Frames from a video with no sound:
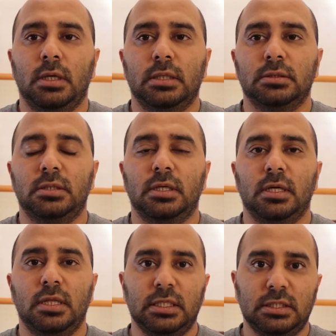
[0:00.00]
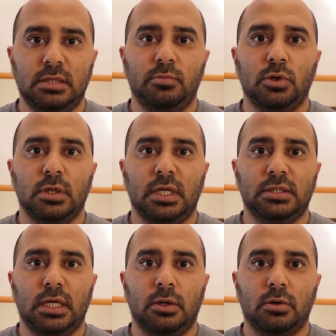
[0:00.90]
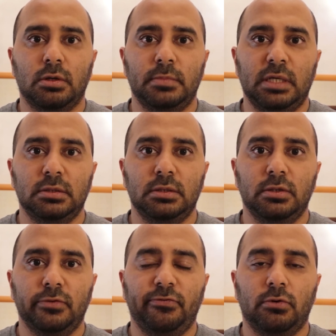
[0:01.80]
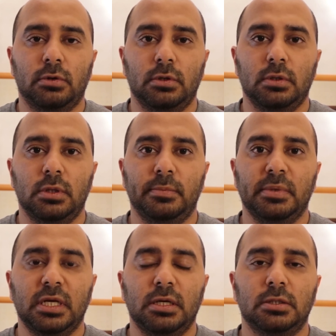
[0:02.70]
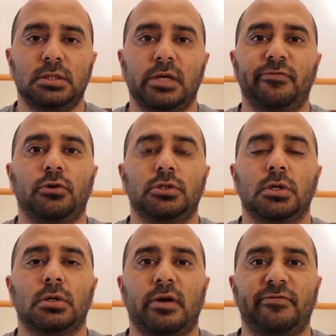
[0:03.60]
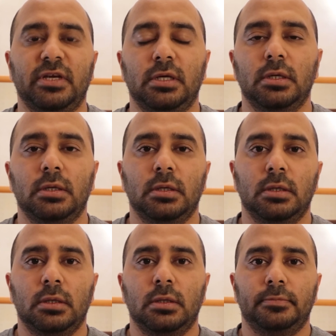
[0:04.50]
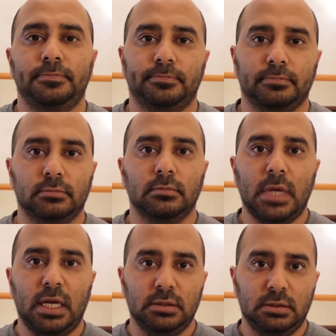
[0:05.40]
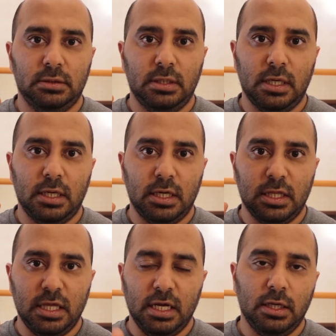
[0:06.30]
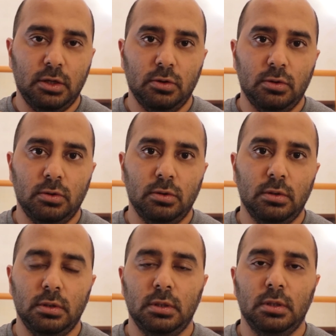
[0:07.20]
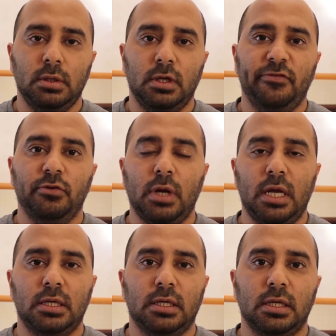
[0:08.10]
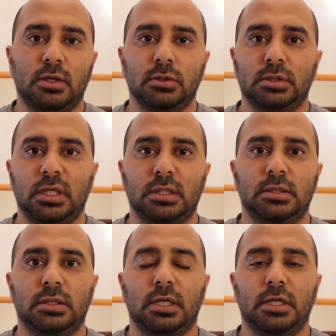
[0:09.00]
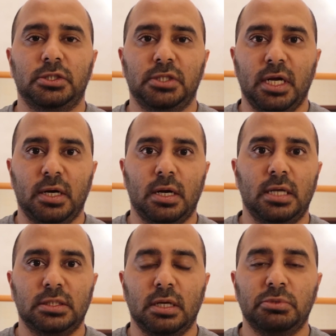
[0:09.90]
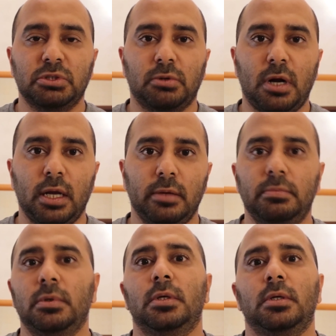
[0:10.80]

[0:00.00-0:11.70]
And that's the book that I recommend for the beginners in photography. And thank you. If you like the content, share and subscribe.